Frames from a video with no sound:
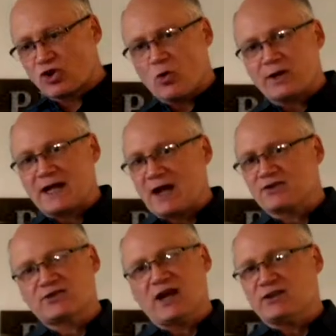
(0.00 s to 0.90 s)
going
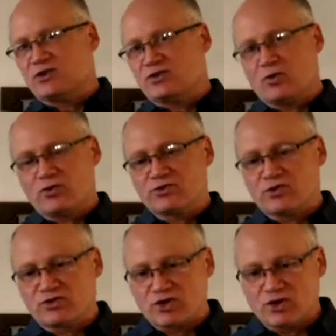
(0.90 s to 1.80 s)
outside the doors
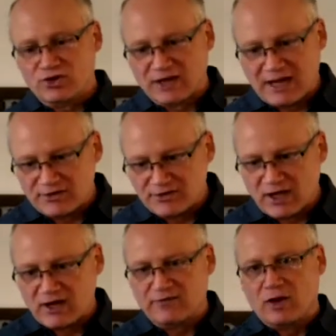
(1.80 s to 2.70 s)
of the church and
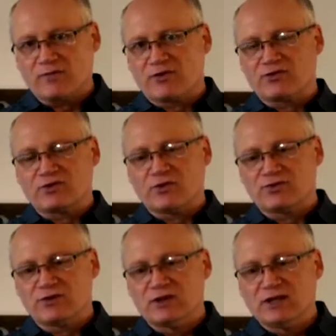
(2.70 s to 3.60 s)
outside of comfort
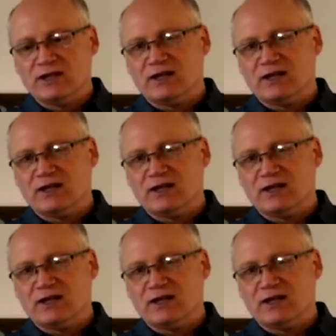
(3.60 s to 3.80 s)
zones and